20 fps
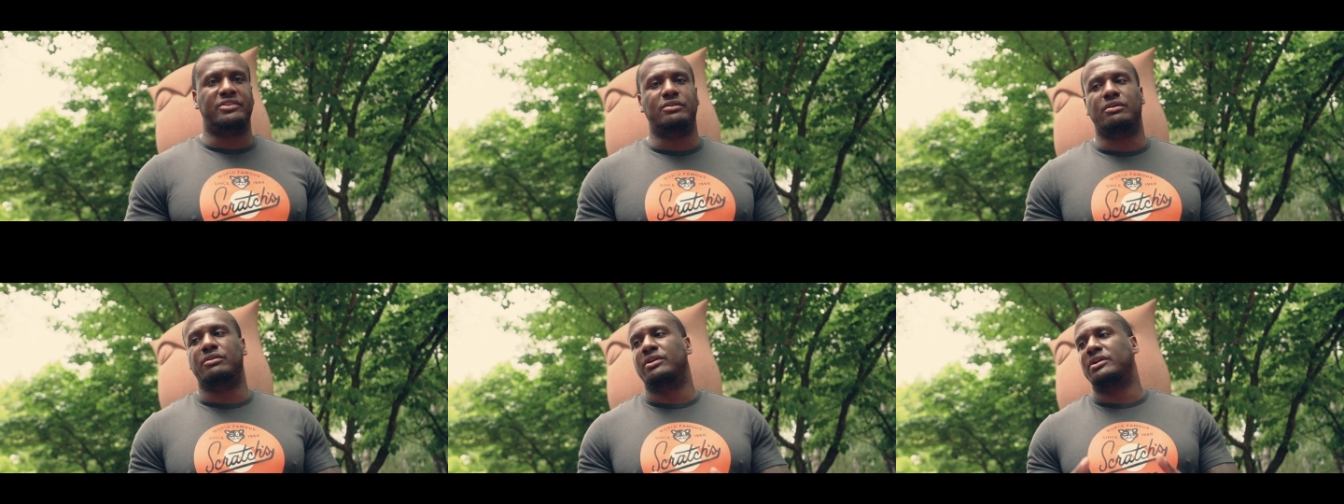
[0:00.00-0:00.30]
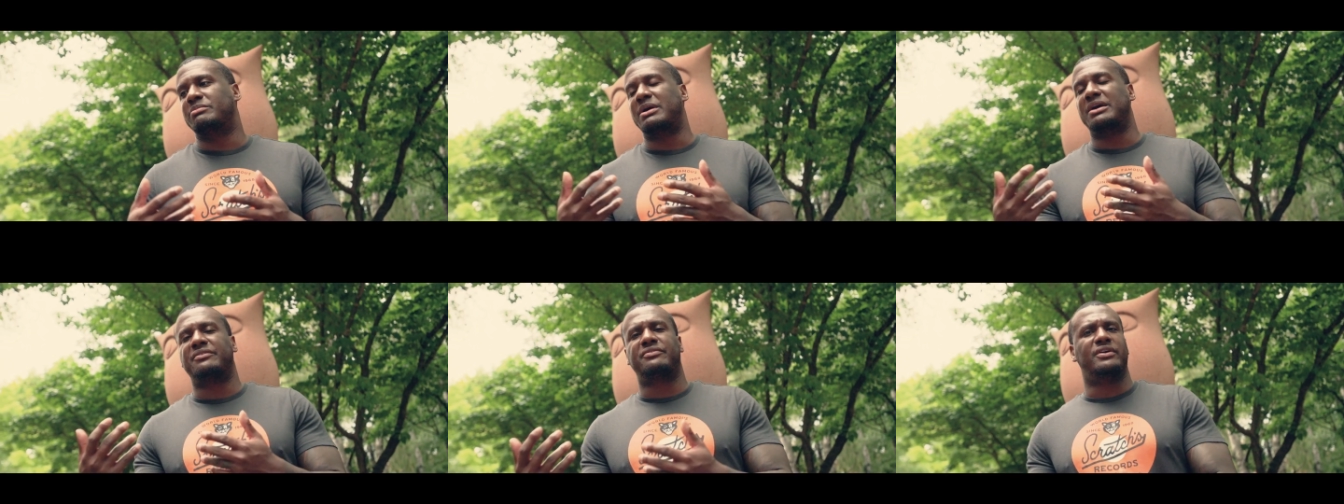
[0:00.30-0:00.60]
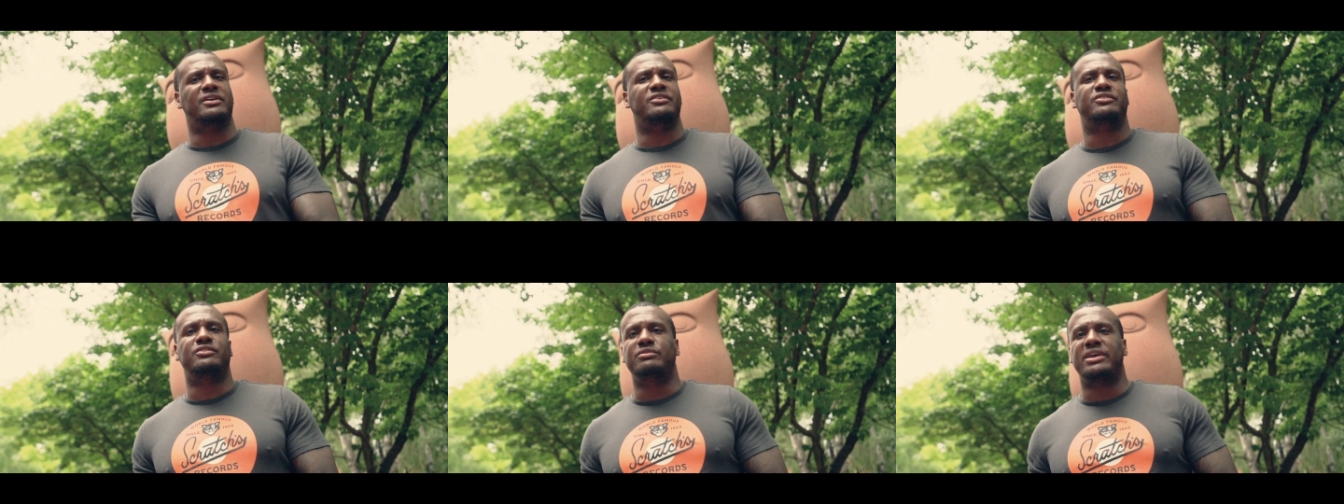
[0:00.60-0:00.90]
You know, look at my
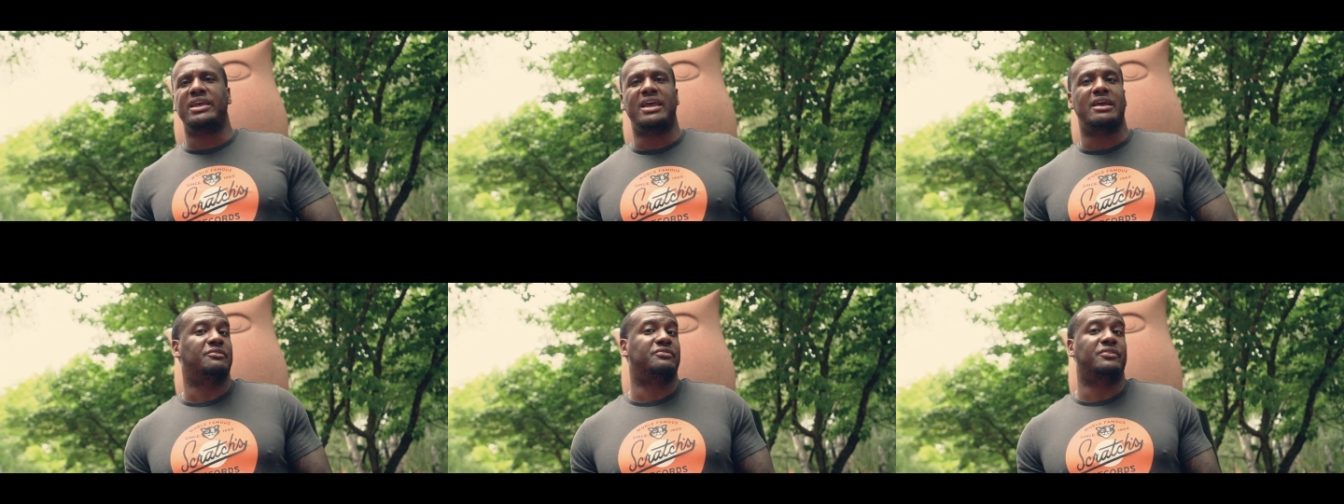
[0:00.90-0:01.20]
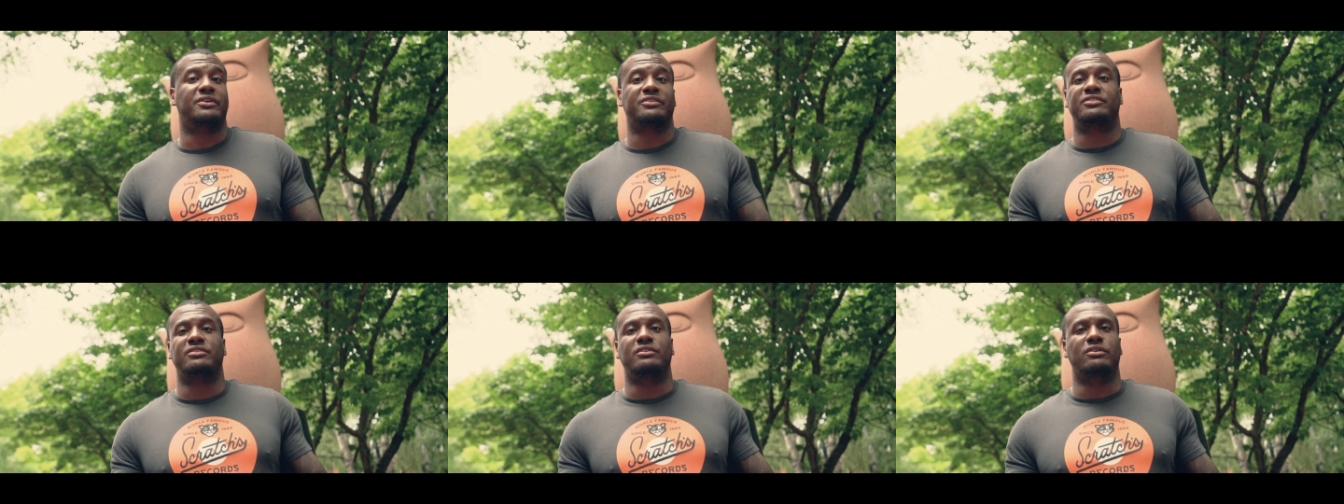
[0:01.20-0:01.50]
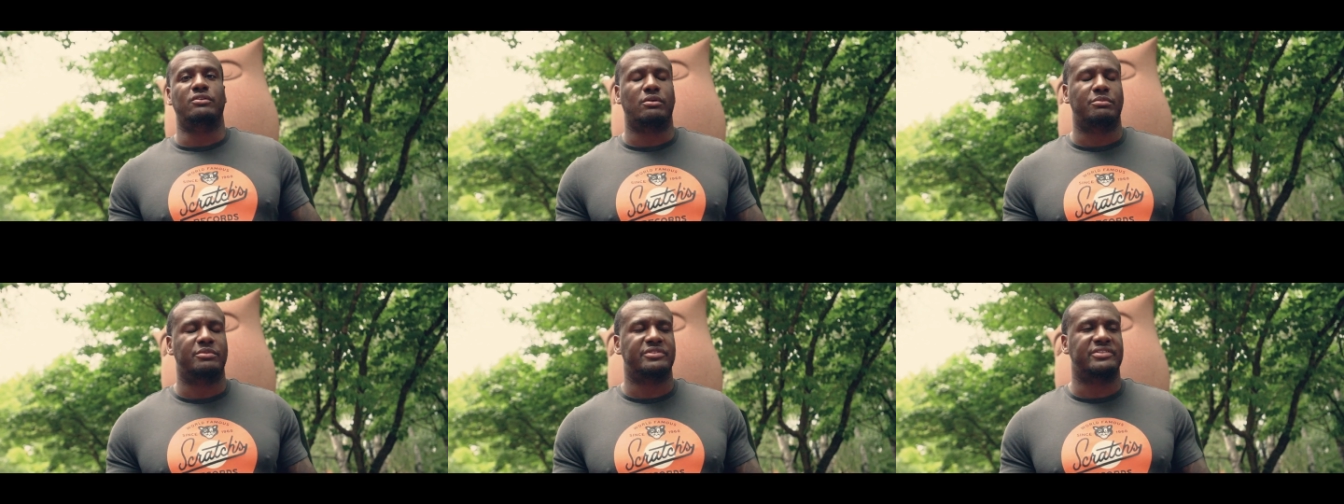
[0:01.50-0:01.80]
friends who can't function
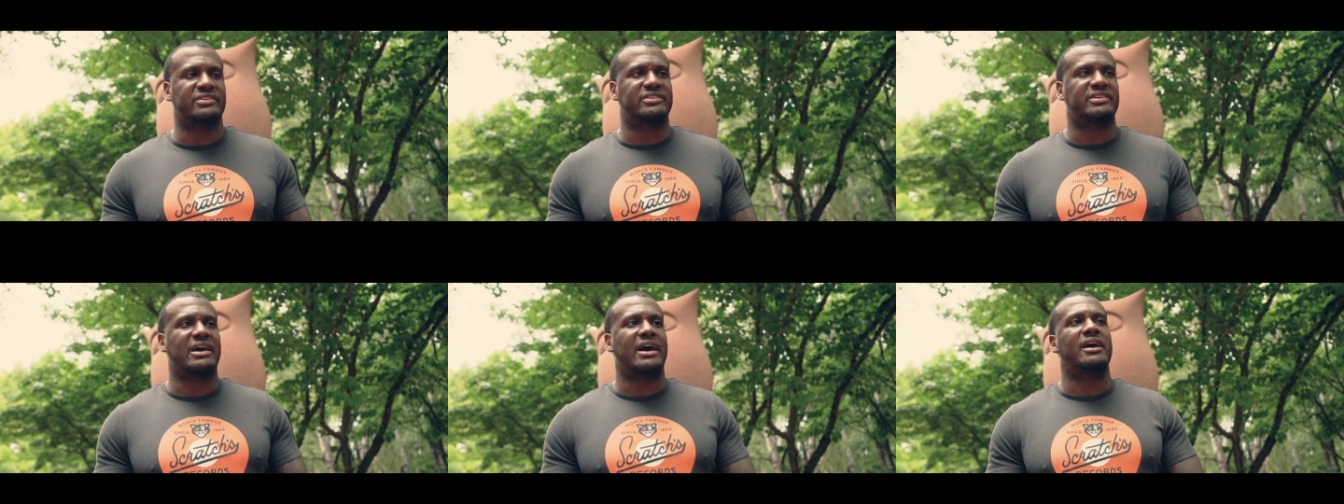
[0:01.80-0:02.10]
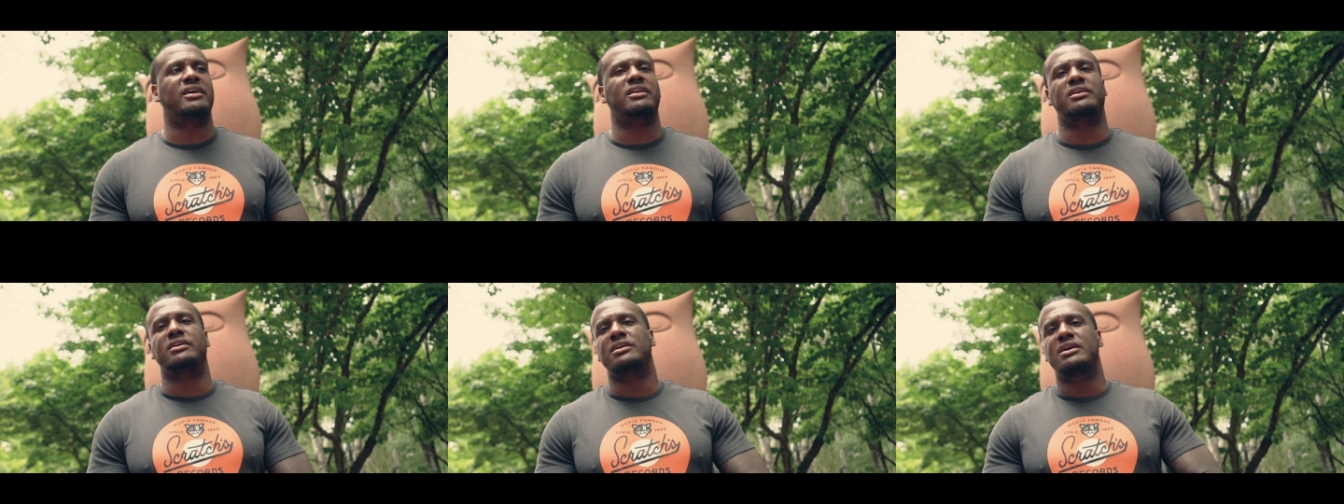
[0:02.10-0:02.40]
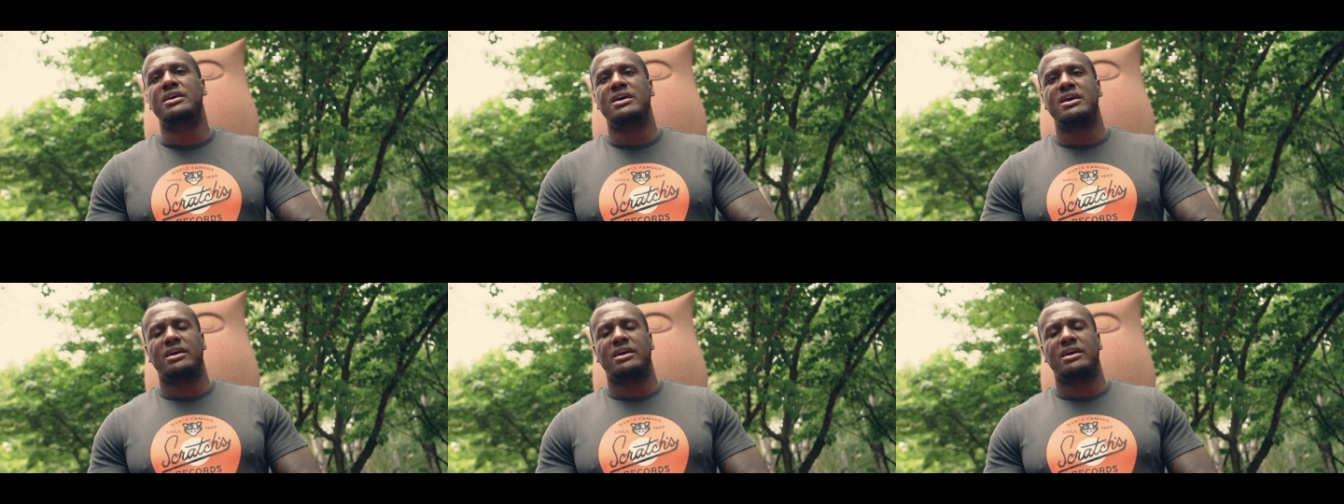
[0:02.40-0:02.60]
in normal society.